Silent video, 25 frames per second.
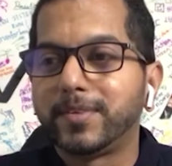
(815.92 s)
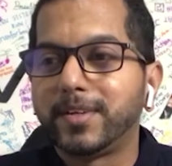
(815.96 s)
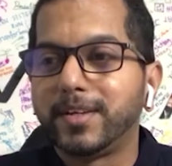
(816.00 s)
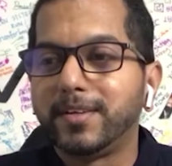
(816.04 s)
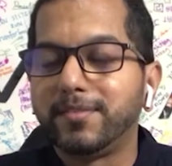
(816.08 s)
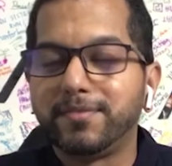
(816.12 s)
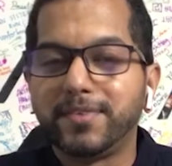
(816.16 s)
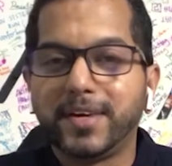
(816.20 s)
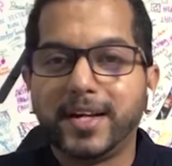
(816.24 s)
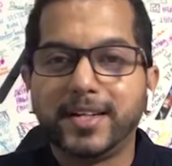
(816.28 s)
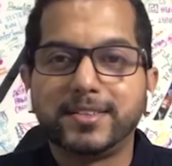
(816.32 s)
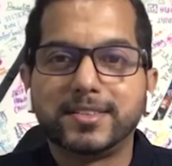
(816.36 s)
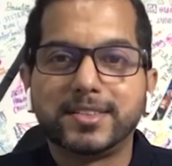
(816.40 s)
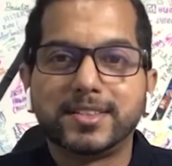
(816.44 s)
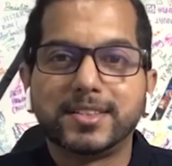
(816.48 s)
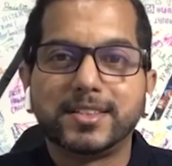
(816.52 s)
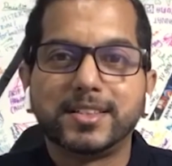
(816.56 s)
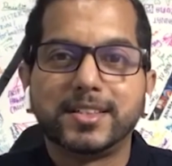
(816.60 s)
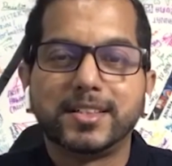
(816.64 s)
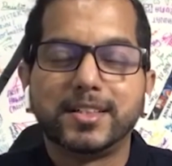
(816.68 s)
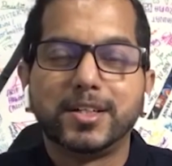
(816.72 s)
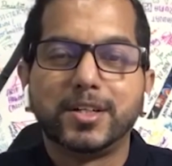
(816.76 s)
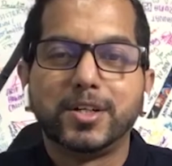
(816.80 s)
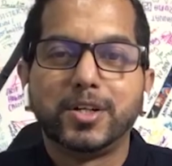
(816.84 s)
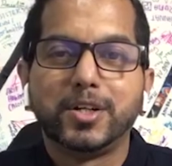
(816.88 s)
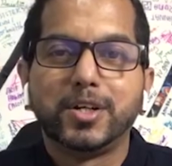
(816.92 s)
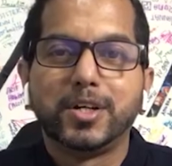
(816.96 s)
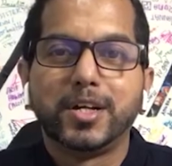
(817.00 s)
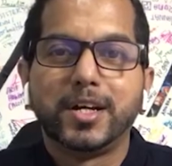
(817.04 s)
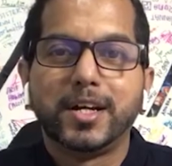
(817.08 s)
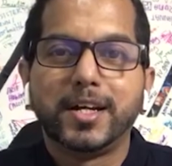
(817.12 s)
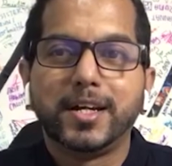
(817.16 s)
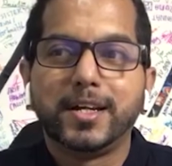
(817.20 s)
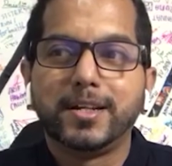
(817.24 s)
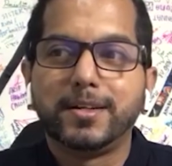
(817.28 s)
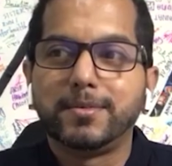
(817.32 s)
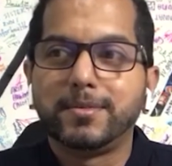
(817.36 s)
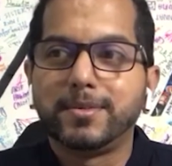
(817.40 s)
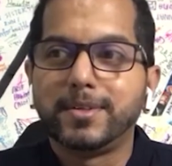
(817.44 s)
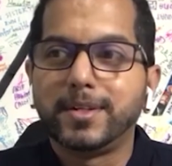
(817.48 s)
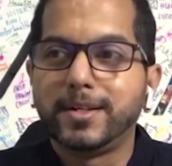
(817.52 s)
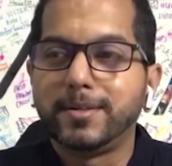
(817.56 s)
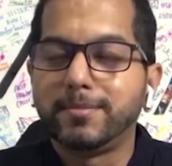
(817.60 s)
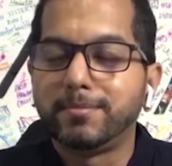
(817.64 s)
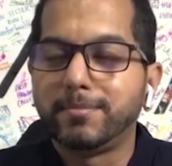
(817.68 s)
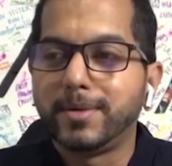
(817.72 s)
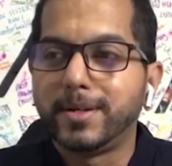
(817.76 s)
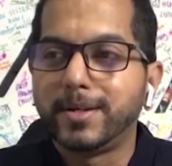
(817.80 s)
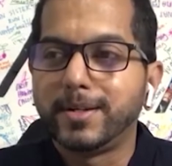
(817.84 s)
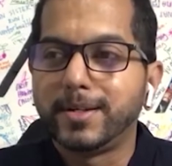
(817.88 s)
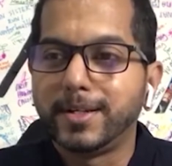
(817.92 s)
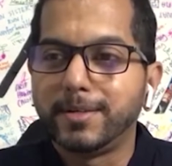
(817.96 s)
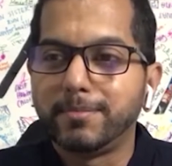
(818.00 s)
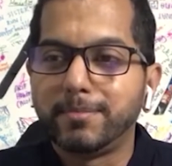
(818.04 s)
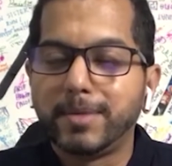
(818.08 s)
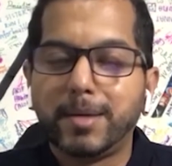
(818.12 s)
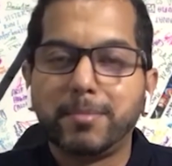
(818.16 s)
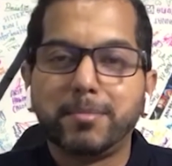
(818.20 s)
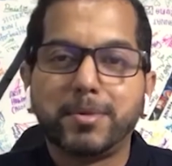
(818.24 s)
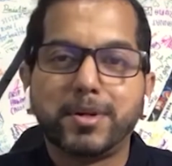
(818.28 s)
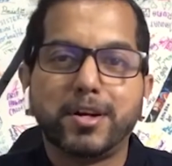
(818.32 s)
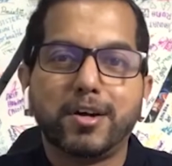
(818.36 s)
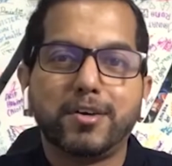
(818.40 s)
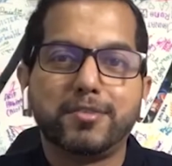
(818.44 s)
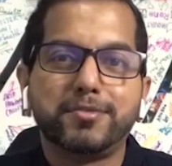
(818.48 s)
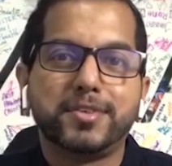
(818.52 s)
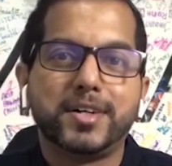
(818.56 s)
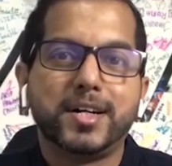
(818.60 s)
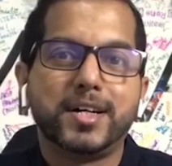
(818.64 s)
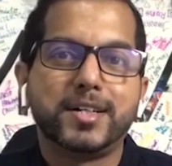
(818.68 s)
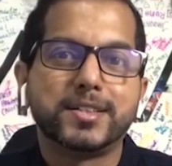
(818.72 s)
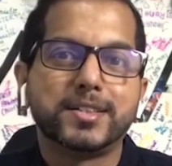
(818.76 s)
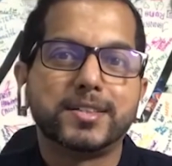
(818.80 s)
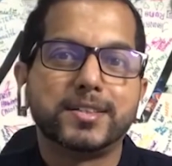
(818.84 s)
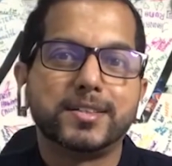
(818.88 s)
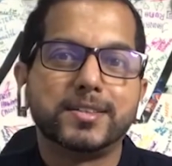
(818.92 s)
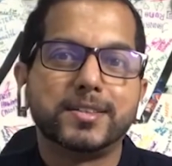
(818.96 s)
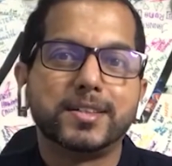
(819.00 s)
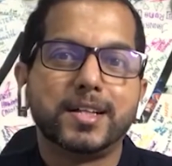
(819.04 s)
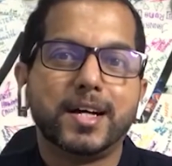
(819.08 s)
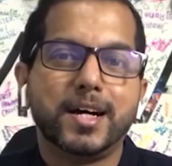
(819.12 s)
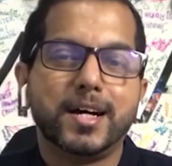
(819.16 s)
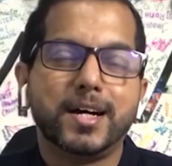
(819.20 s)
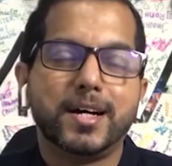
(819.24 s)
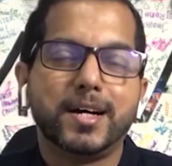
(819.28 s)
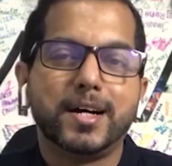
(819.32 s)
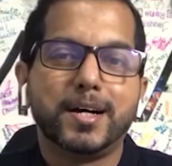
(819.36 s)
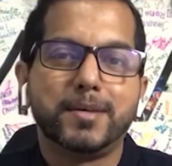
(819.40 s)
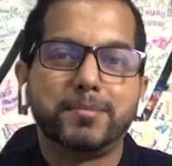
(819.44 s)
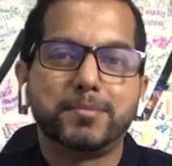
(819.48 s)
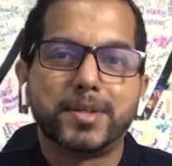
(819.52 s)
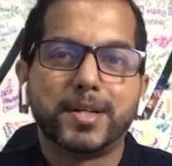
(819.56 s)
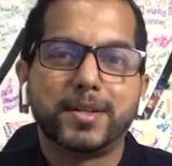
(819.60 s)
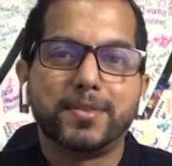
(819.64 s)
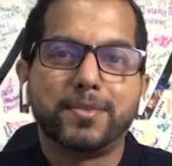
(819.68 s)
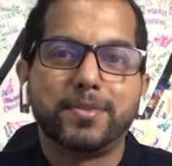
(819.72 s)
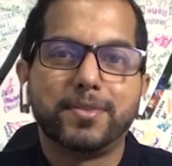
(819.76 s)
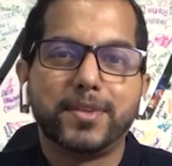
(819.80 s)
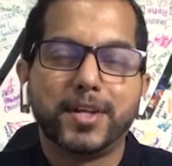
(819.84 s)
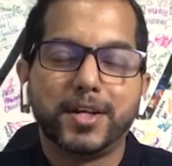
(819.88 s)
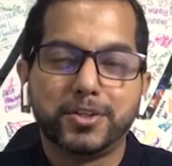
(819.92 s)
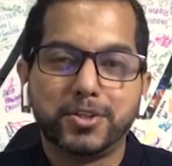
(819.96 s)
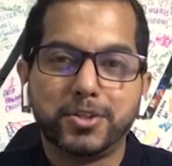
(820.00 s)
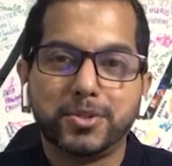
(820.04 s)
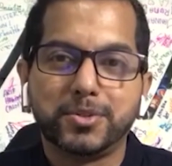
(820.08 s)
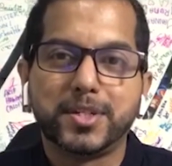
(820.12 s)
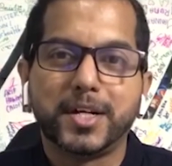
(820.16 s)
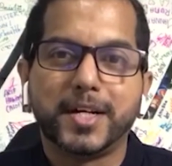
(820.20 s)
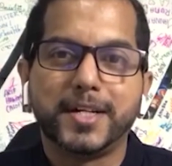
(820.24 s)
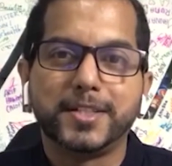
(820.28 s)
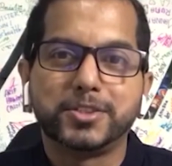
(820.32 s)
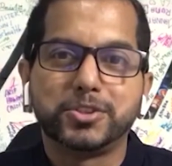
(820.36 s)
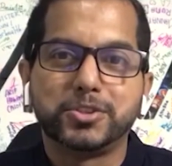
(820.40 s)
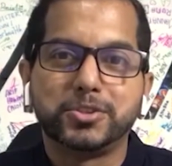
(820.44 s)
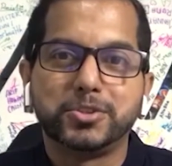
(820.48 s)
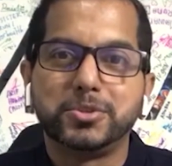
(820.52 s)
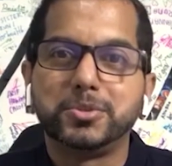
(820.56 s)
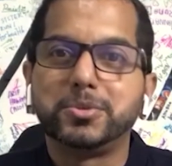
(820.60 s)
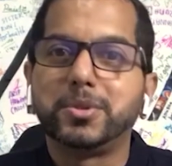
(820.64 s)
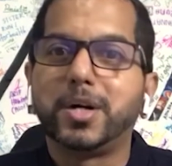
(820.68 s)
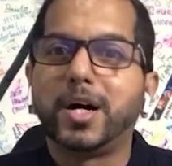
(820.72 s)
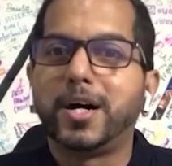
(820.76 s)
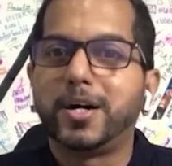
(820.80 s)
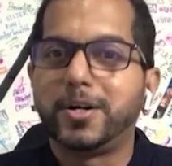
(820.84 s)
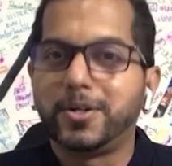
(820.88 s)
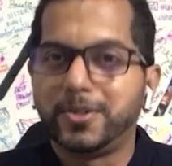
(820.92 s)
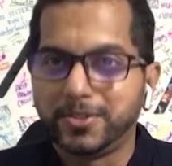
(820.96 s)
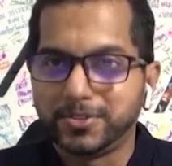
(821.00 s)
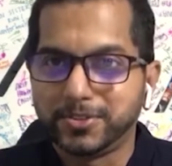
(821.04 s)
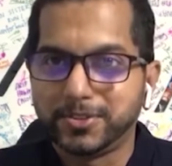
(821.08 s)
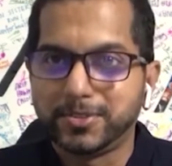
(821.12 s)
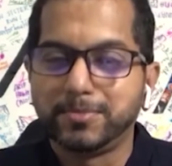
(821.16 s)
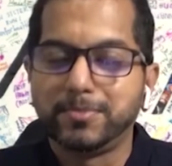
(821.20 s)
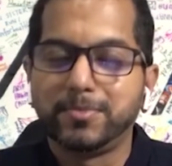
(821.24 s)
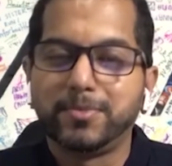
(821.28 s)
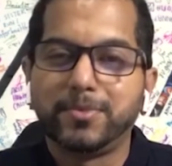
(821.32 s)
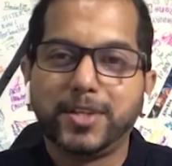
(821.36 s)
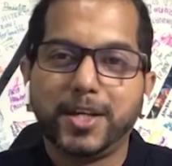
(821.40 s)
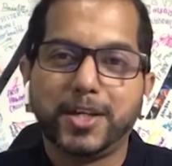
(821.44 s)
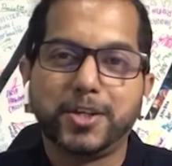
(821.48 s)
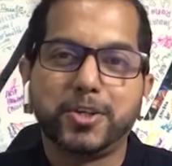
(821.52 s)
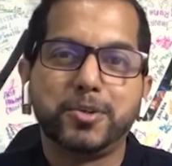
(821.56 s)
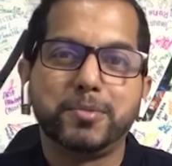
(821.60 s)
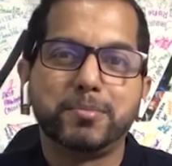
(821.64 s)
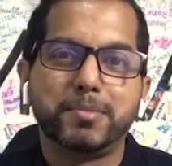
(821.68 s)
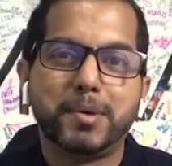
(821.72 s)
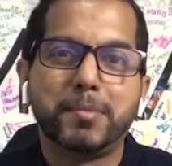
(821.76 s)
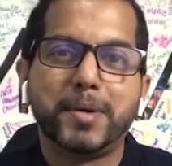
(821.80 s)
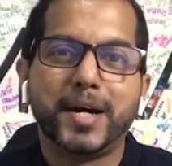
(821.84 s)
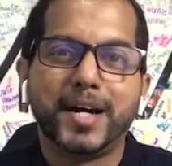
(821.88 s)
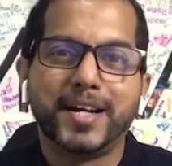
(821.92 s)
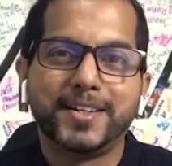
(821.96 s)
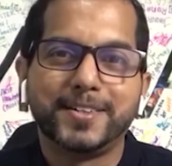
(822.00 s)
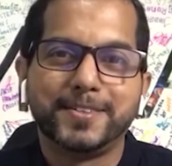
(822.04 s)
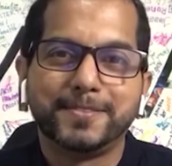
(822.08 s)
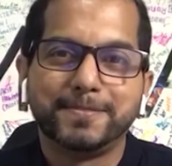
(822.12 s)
event in memory of Uncle Amran. Thank you, guys. You are awesome. Thank you. Bye-bye.